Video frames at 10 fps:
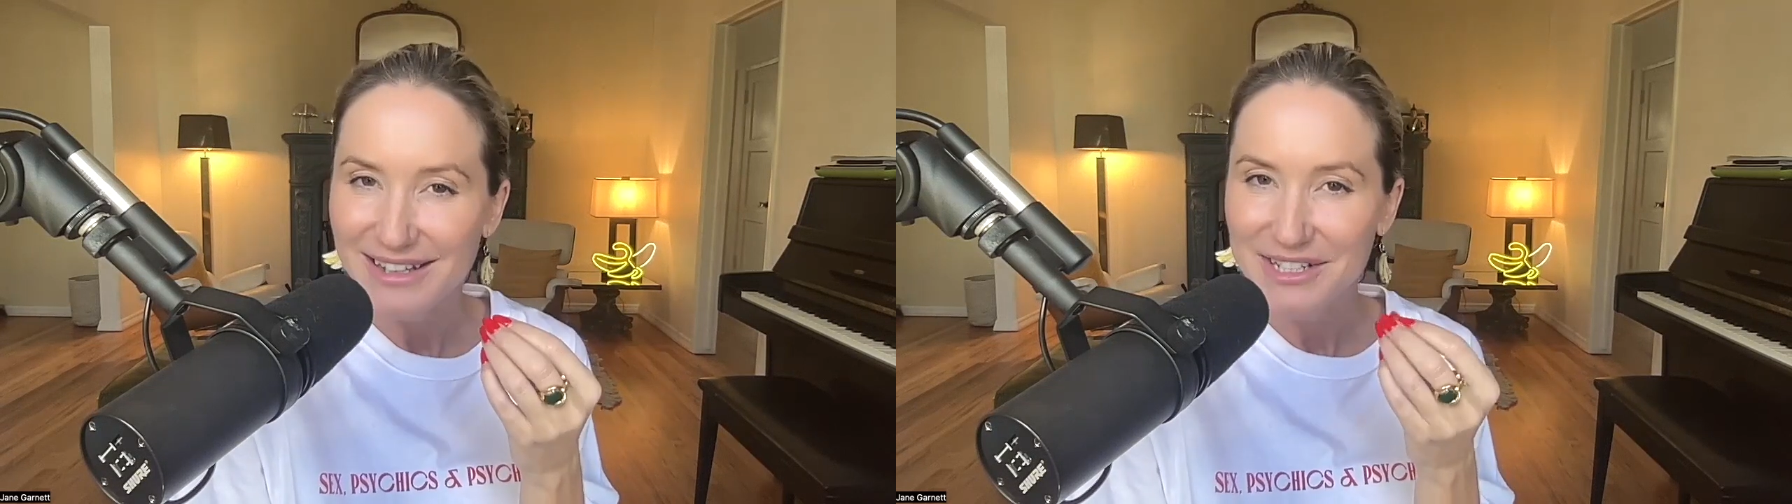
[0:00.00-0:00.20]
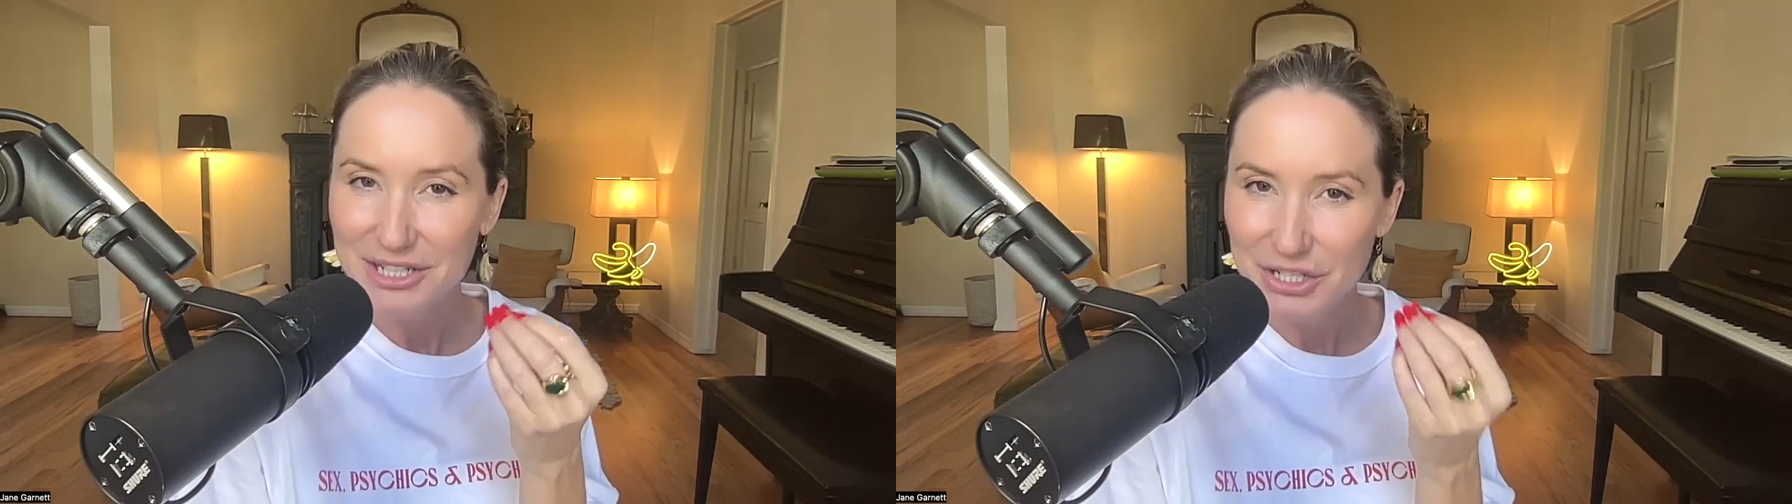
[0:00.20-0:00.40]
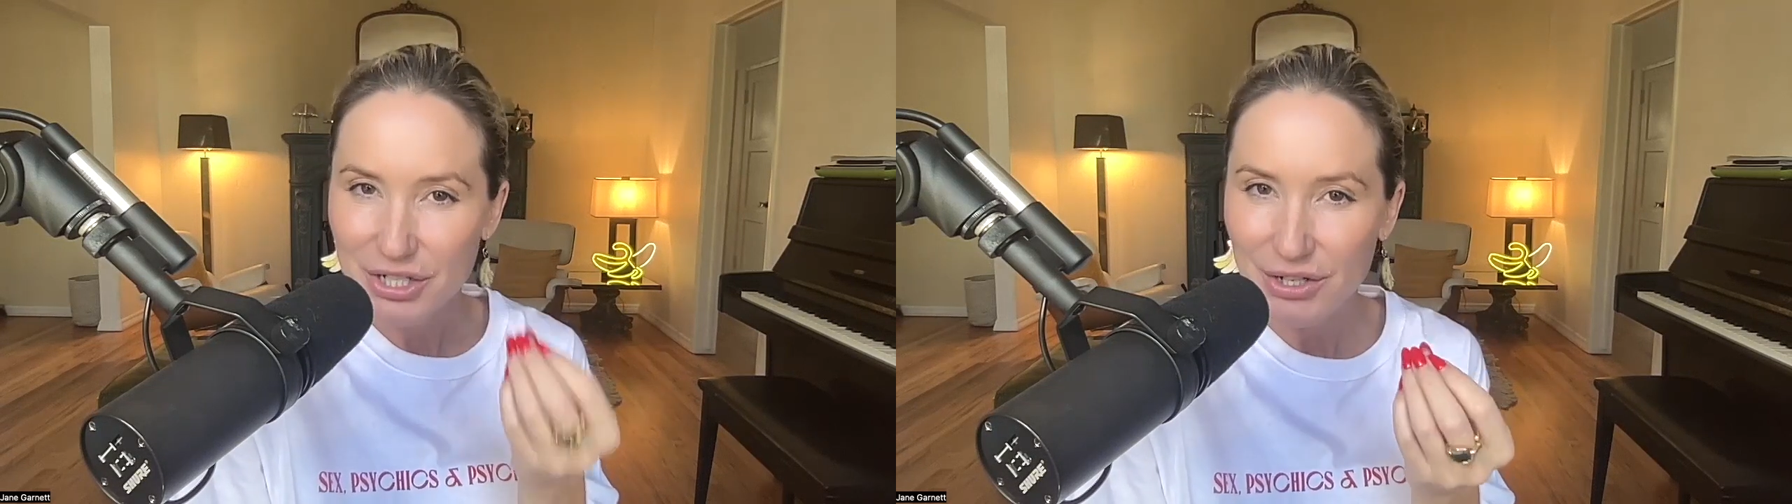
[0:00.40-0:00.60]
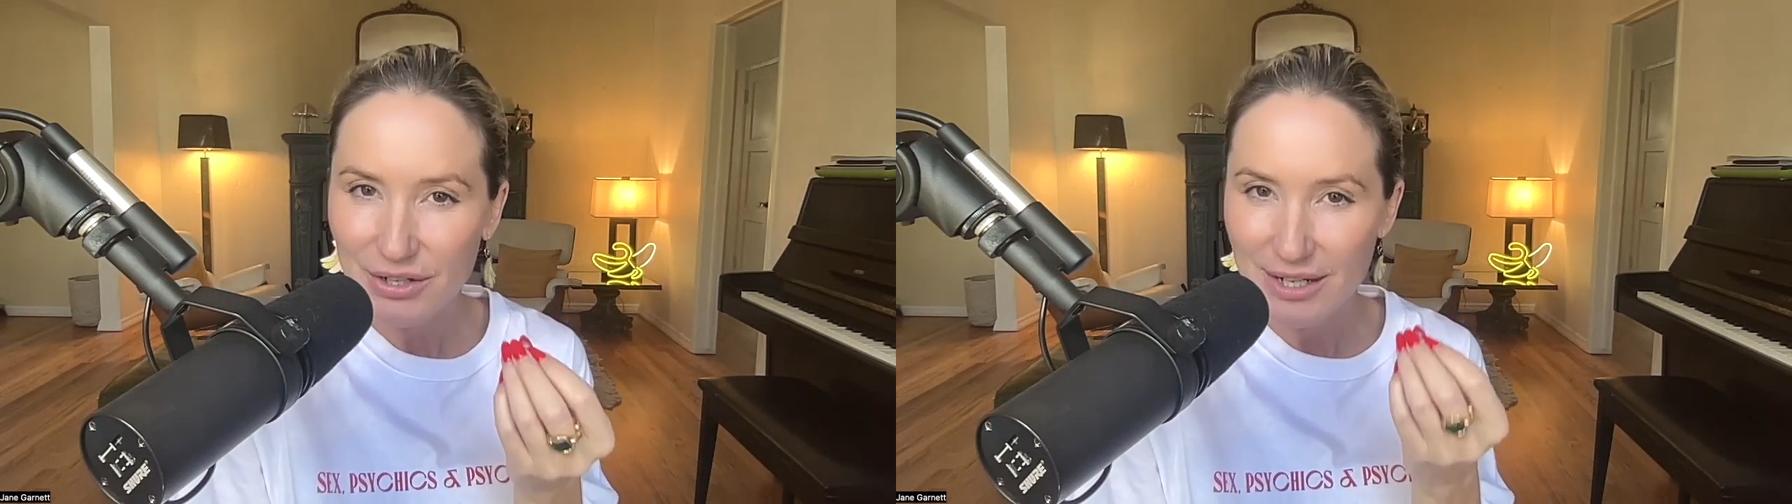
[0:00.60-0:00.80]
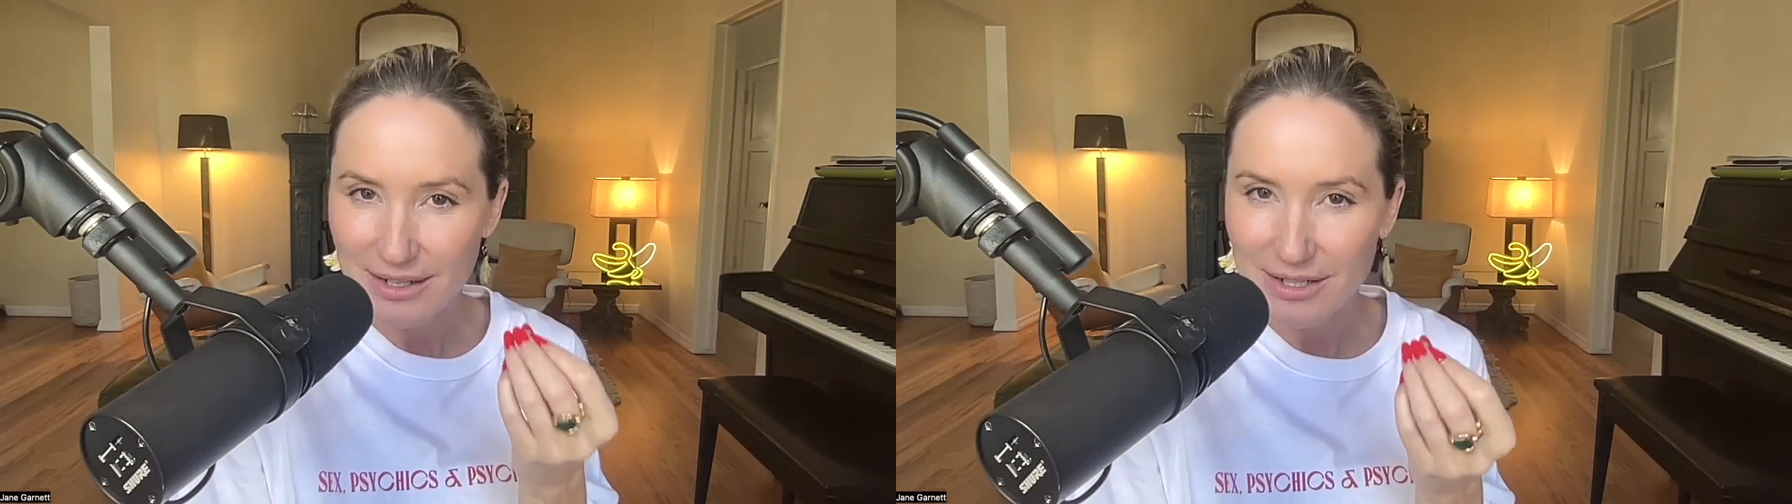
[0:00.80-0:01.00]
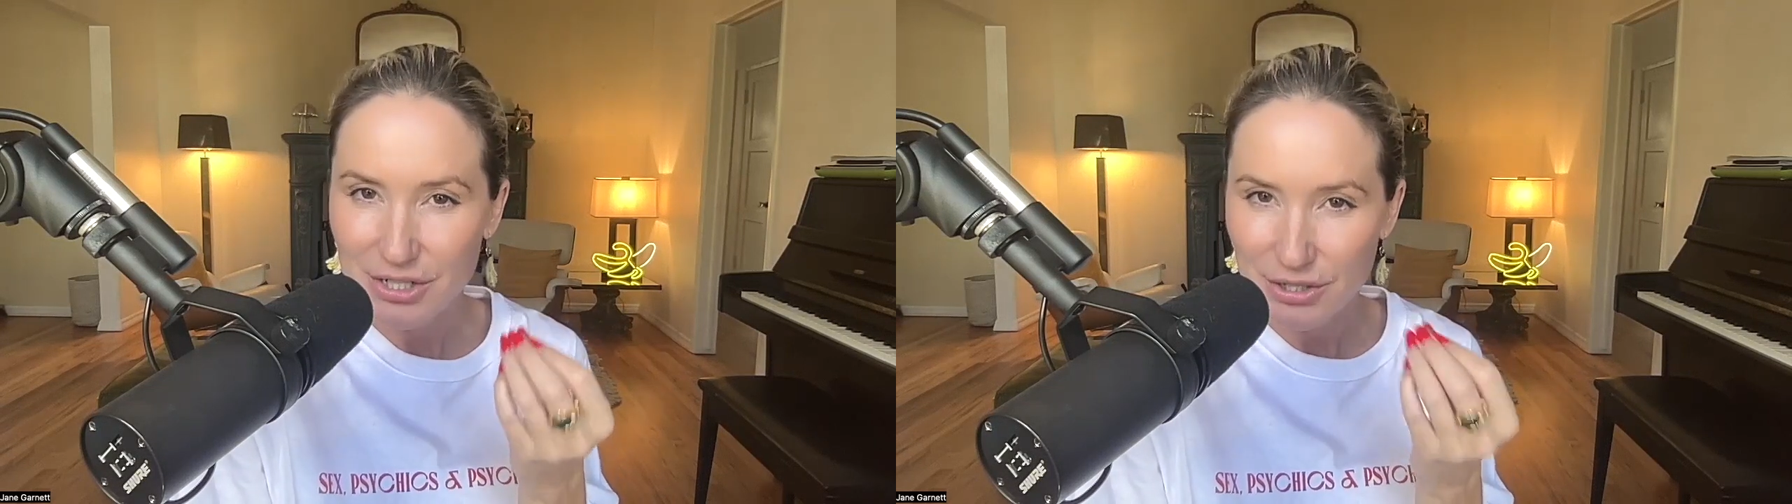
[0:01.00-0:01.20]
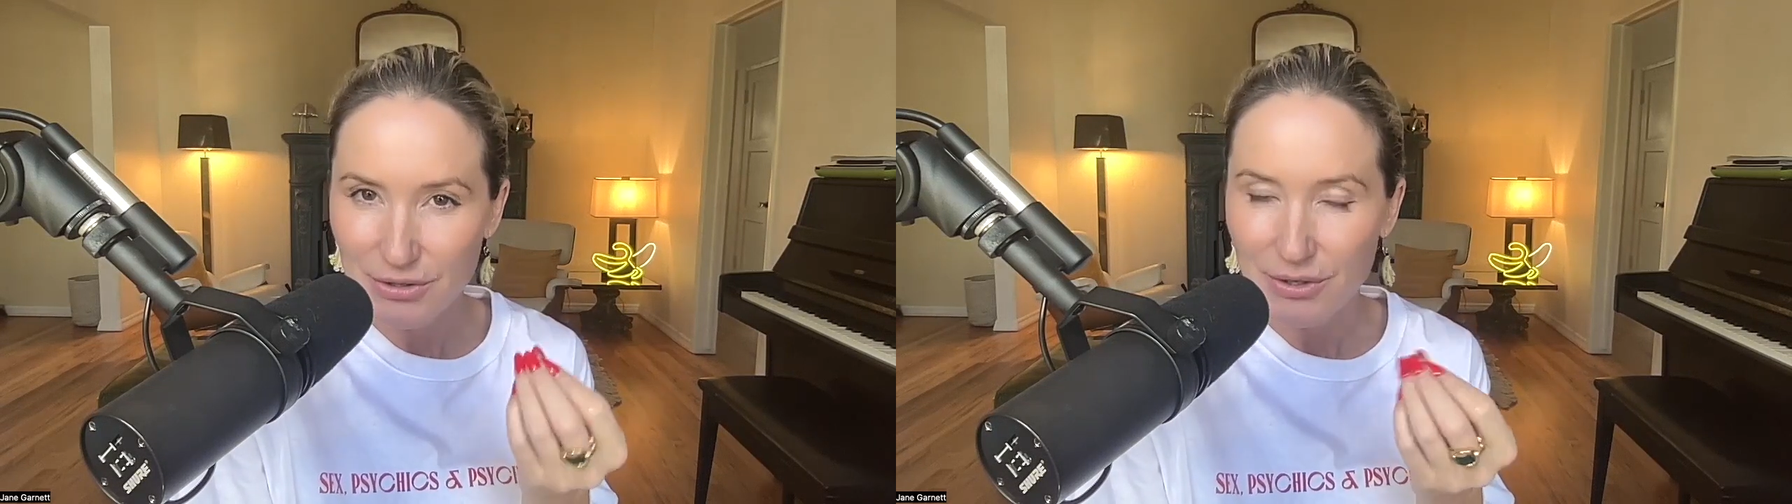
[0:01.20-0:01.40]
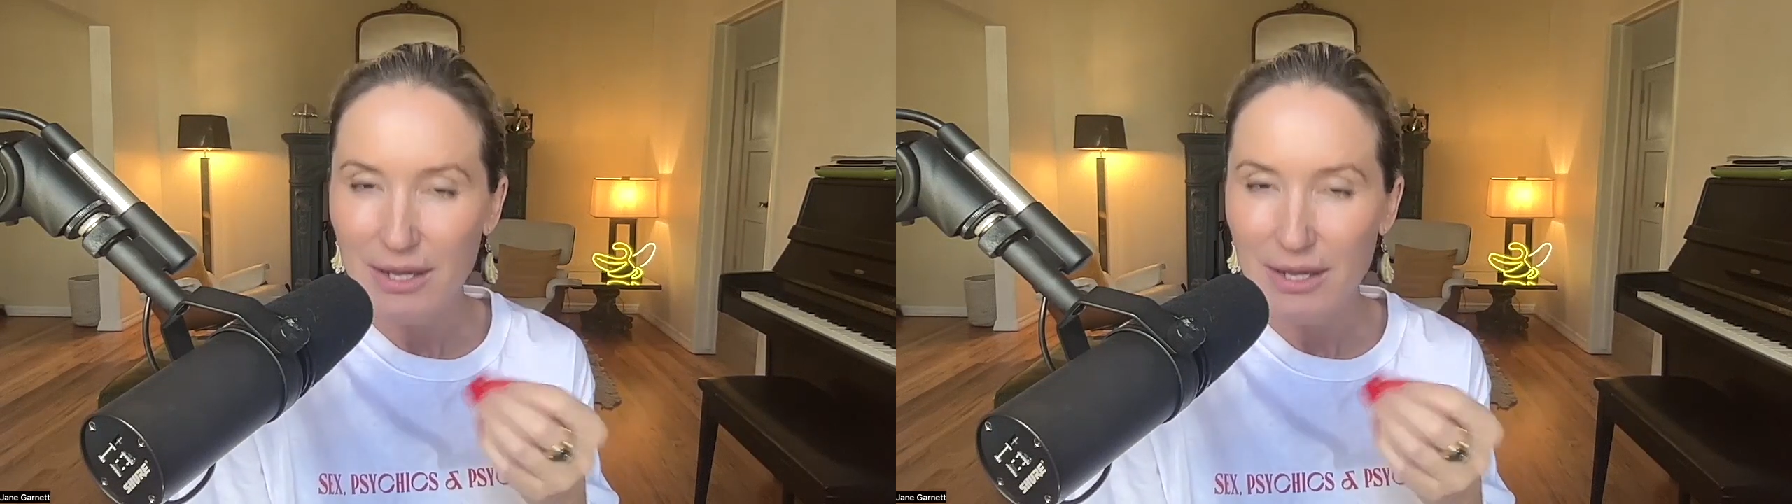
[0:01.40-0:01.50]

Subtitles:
to tune into